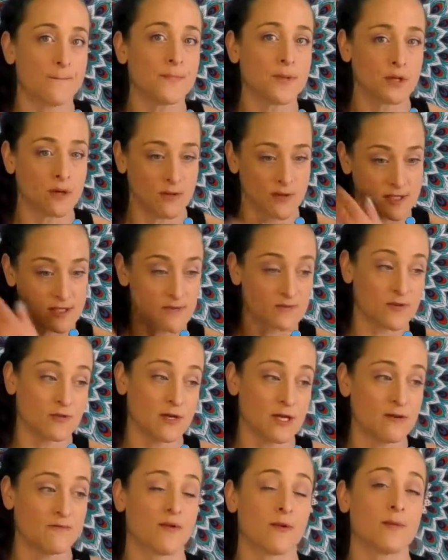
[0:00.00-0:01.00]
the stuff you
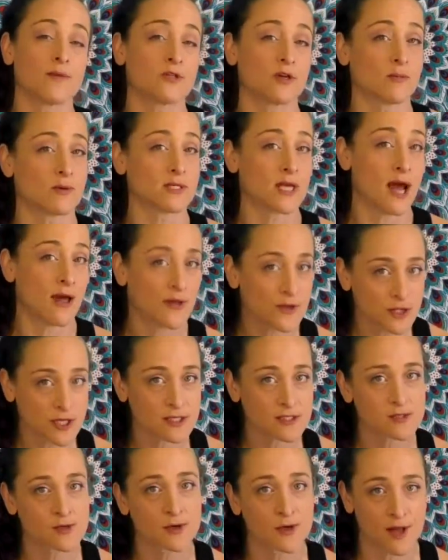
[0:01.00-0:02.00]
need from a
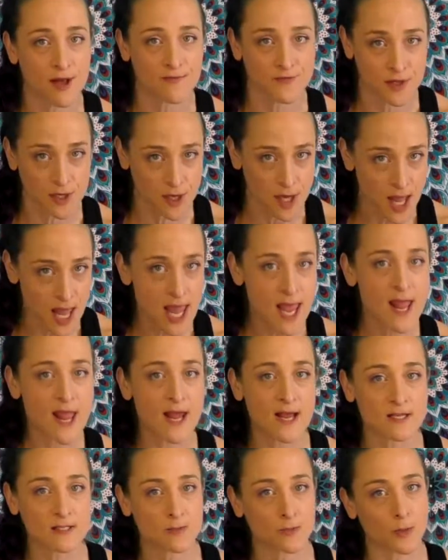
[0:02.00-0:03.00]
dermatologist. So you'll have to
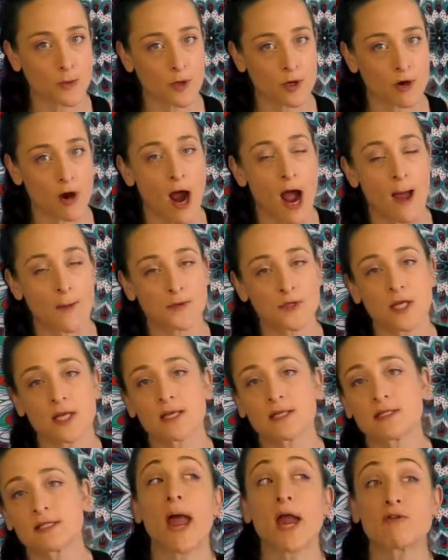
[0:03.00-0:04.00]
explore your
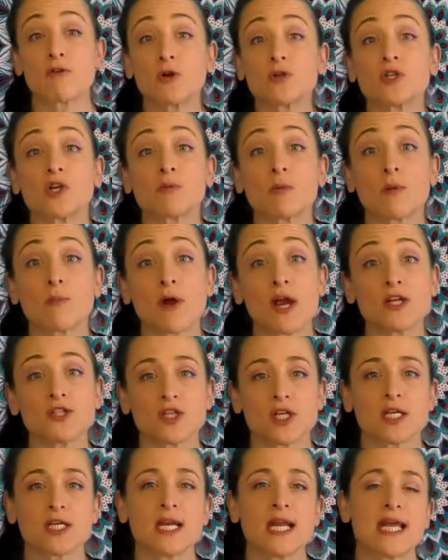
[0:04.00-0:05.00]
options.
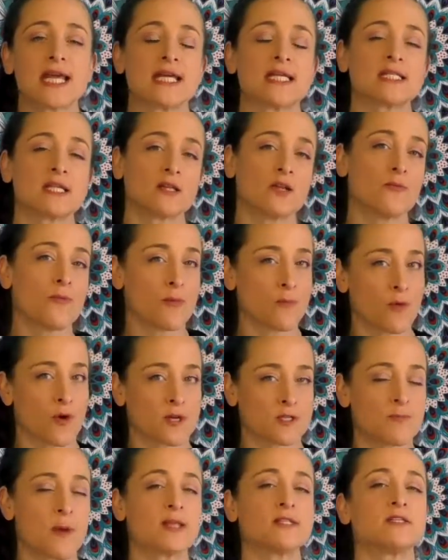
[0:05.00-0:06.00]
Microdermabrasion is a little bit more
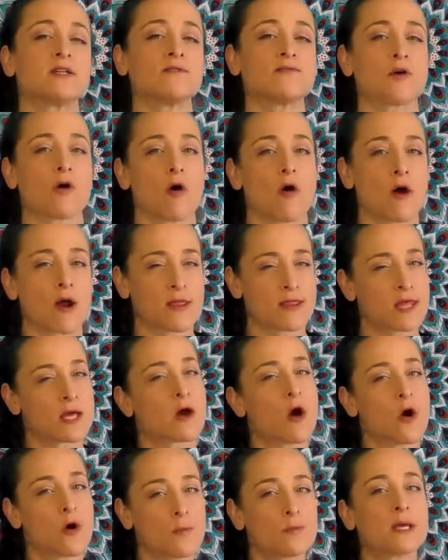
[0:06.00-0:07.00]
expensive. There are, I think,
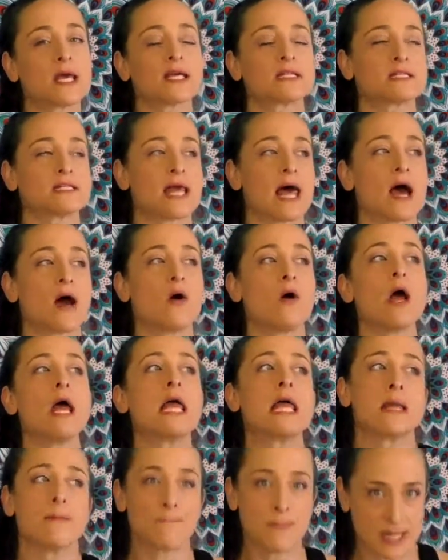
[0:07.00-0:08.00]
home kits now,
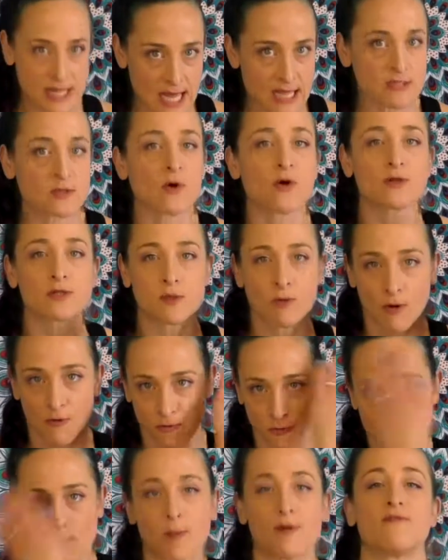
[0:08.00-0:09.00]
but that's also a
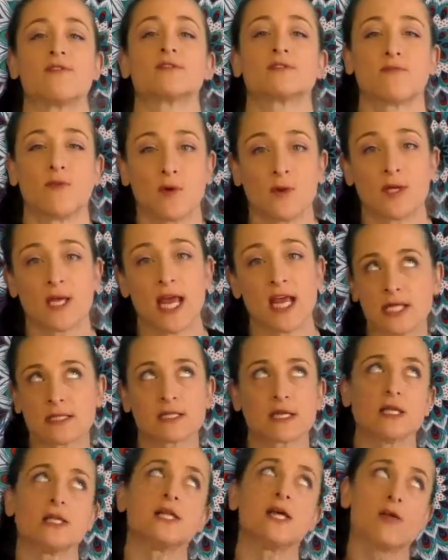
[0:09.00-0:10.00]
form of exfoliation. It's
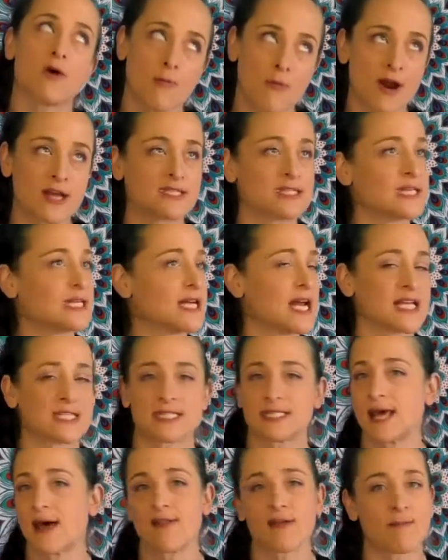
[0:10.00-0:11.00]
a little pricey. It's
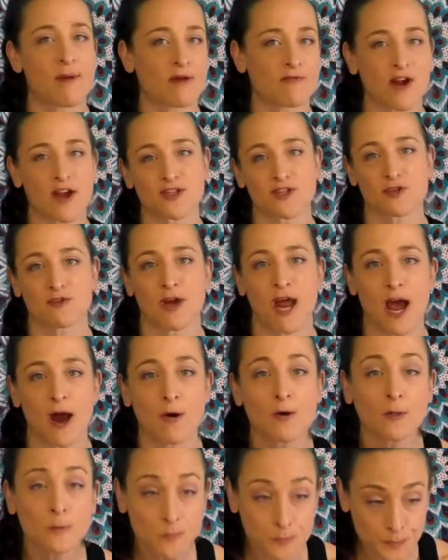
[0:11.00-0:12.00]
not on my roster
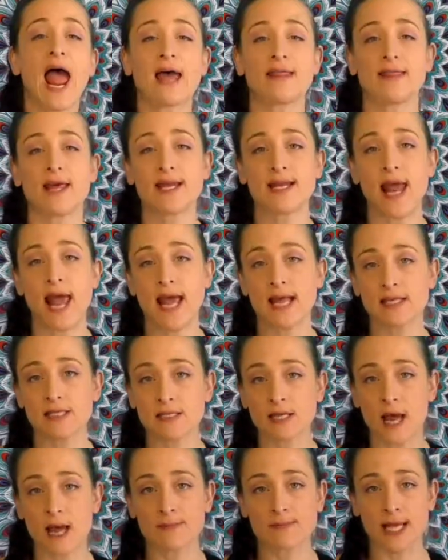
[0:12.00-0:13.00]
now. And then
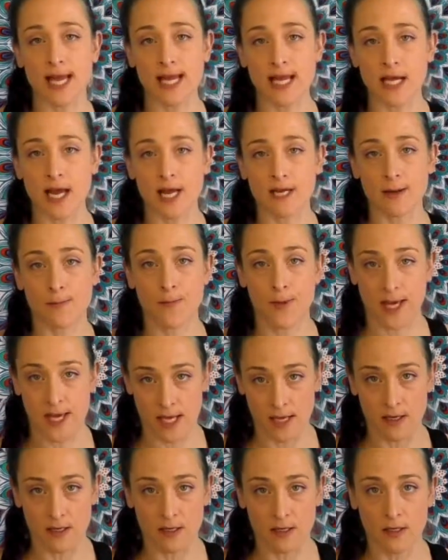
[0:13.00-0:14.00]
enzymes, any kind of
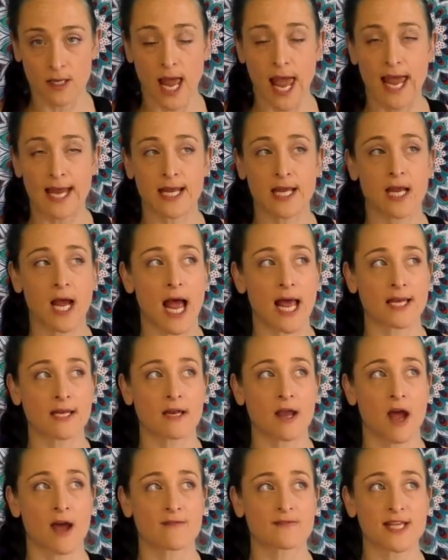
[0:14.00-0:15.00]
peel, any kind
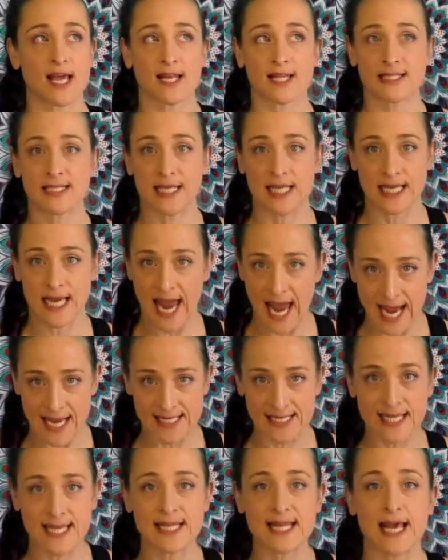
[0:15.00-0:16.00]
of salicylic
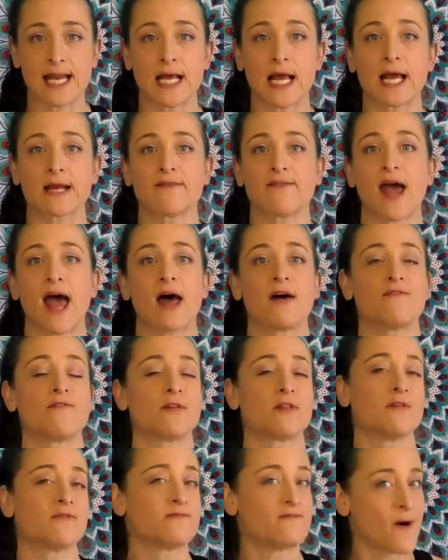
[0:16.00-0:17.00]
acid, any kind of
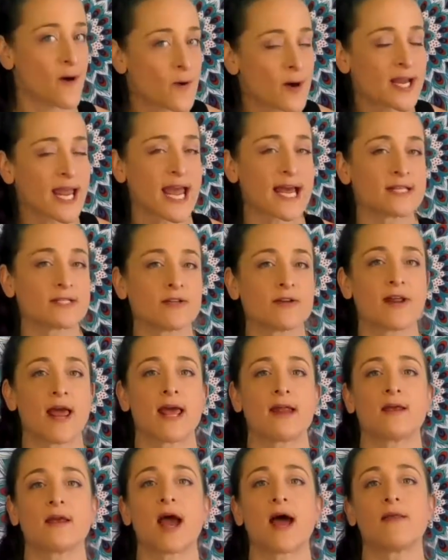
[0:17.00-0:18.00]
alpha-lipoic acid,
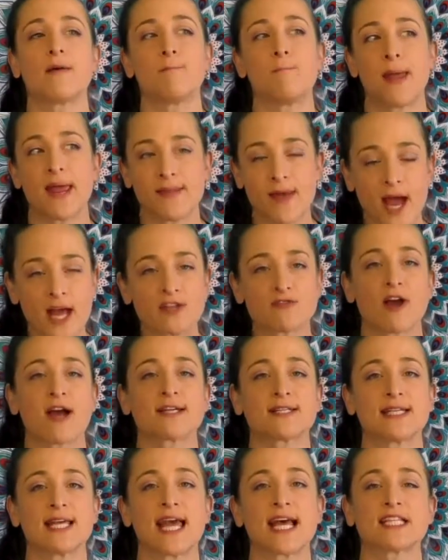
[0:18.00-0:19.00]
any kind of
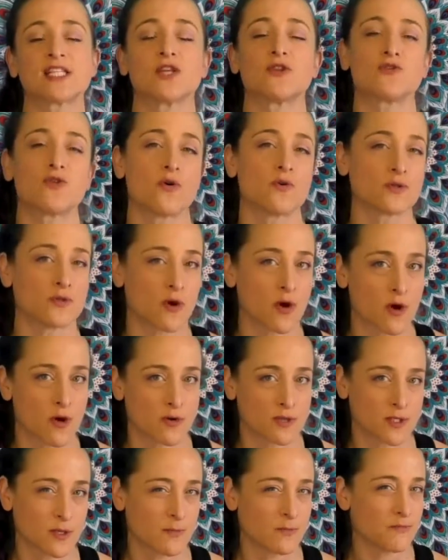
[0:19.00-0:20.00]
beta-hydroxy acid, those are
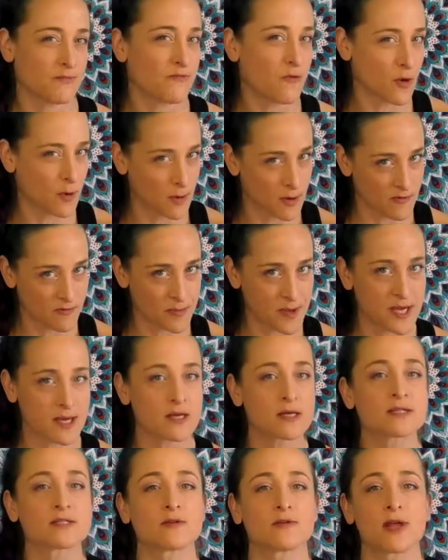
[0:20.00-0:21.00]
some form of
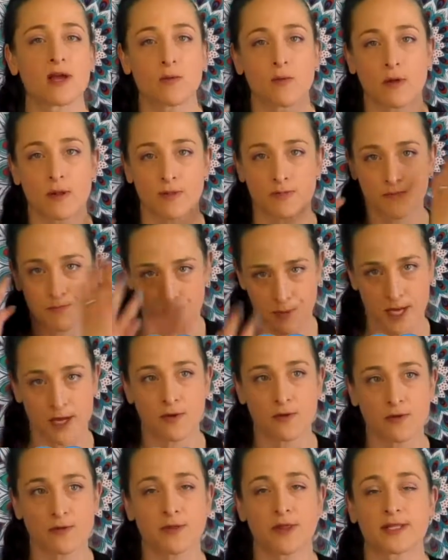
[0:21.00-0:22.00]
peel. So they will
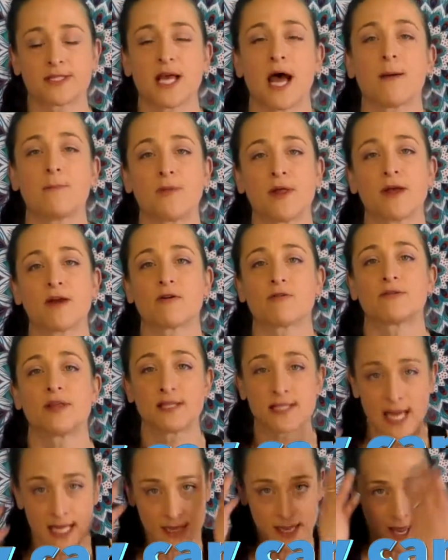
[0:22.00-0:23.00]
peel the top layer, the
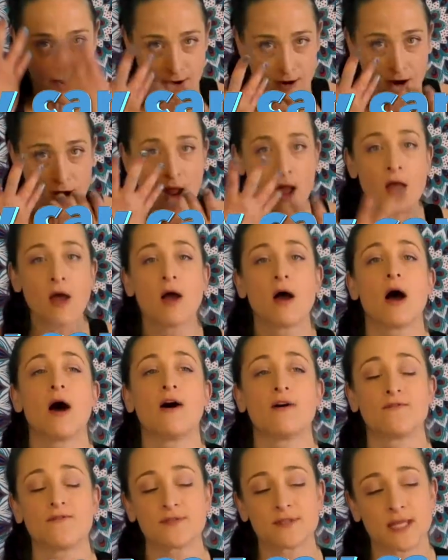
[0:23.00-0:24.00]
dead layer
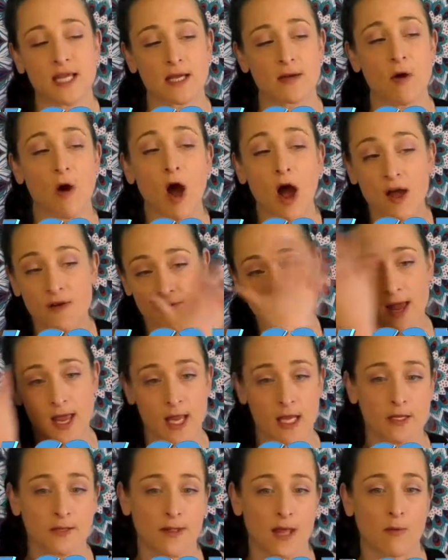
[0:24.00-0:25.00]
of skin off,
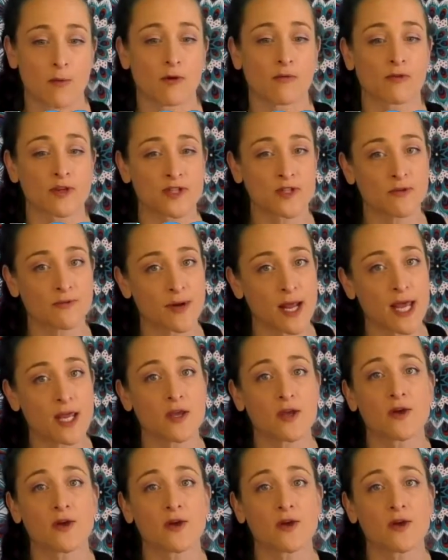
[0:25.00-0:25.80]
and they will rejuvenate